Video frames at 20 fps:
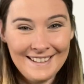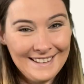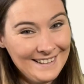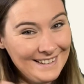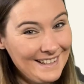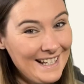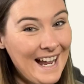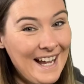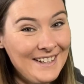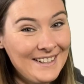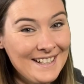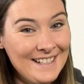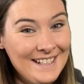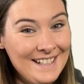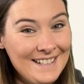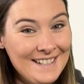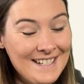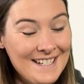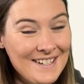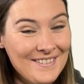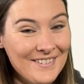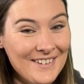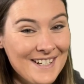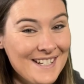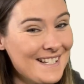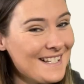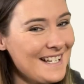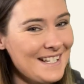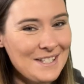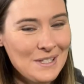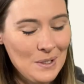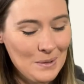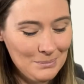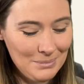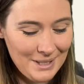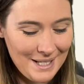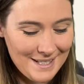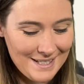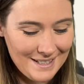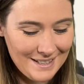Now you can hear the difference. That's not
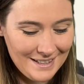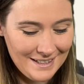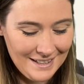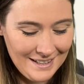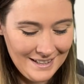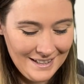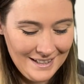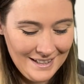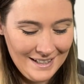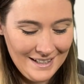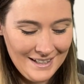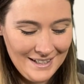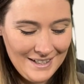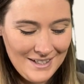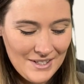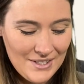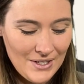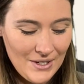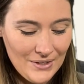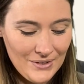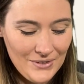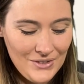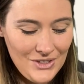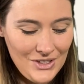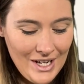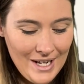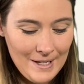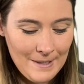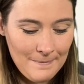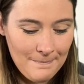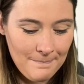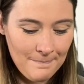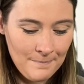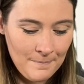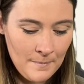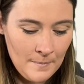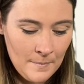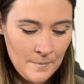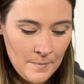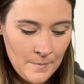pleasant. So, G.
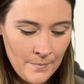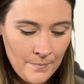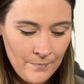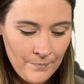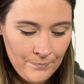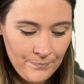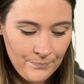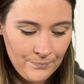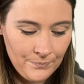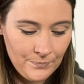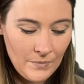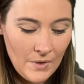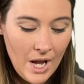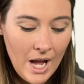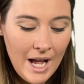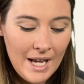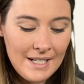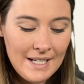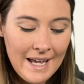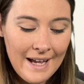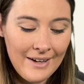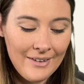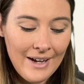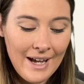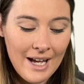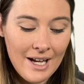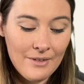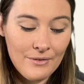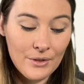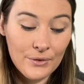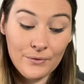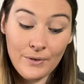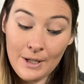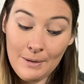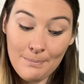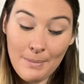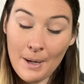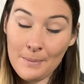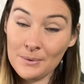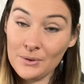I now have a red
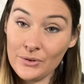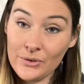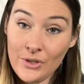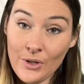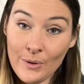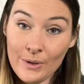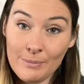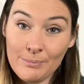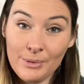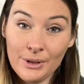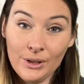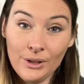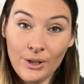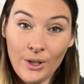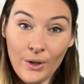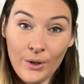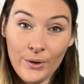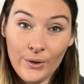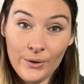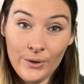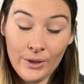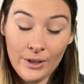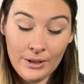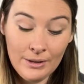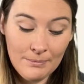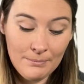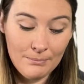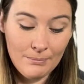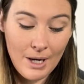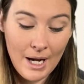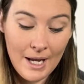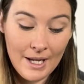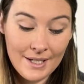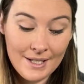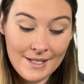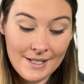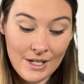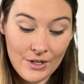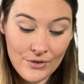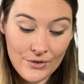bubble showing below my
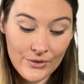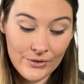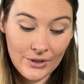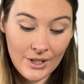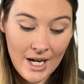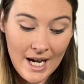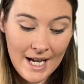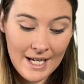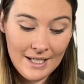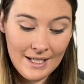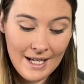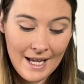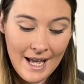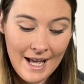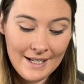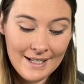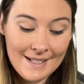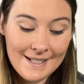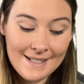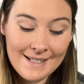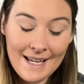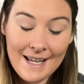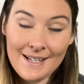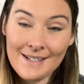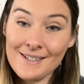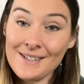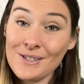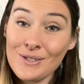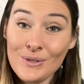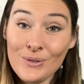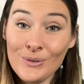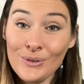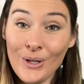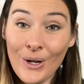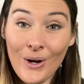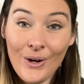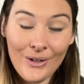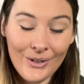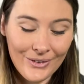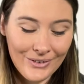central line and it says too
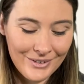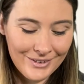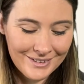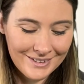low.